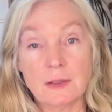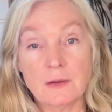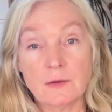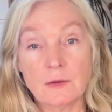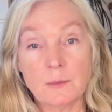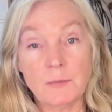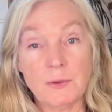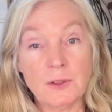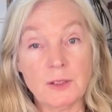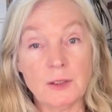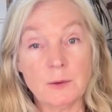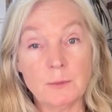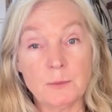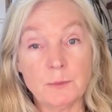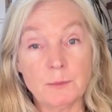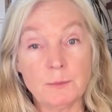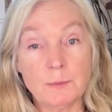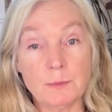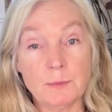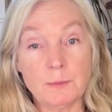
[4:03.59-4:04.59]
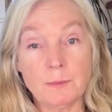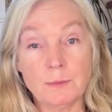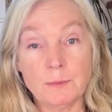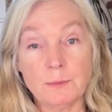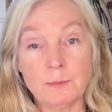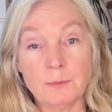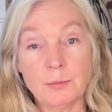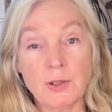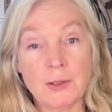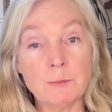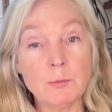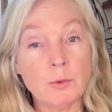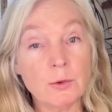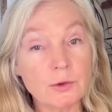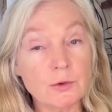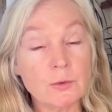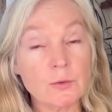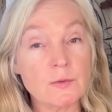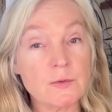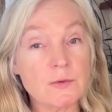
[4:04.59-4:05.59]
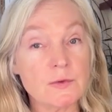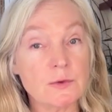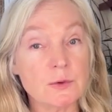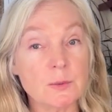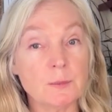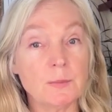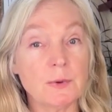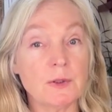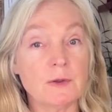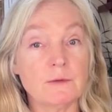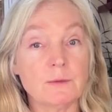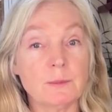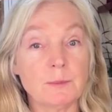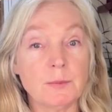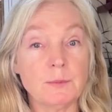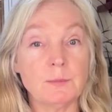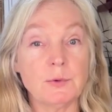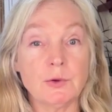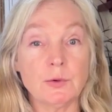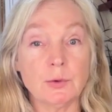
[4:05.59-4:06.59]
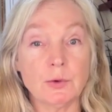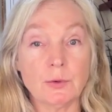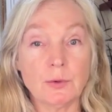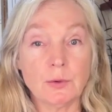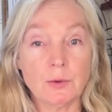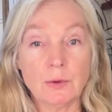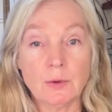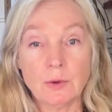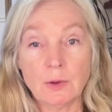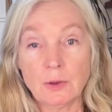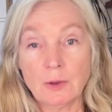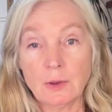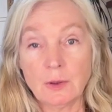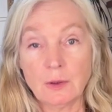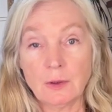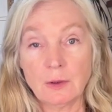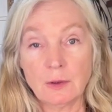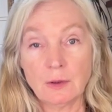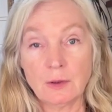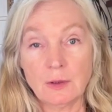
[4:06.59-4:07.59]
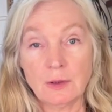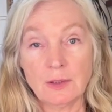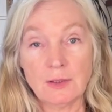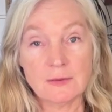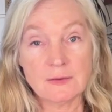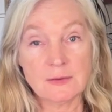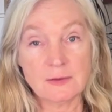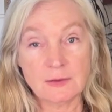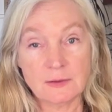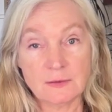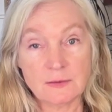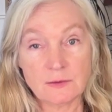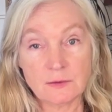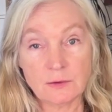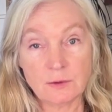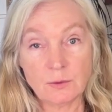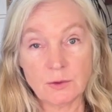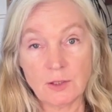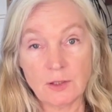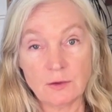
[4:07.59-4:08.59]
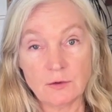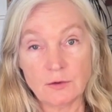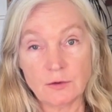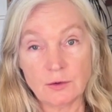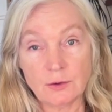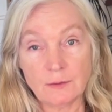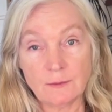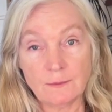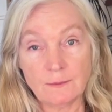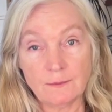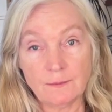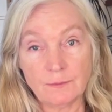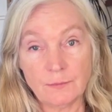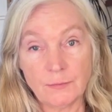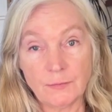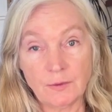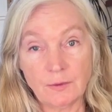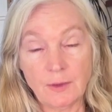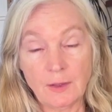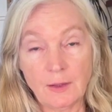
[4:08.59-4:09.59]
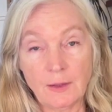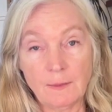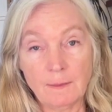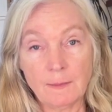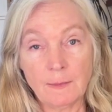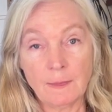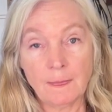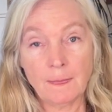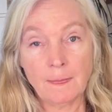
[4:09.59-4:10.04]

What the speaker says: the big primordial soup of pure isness, creation. Okay.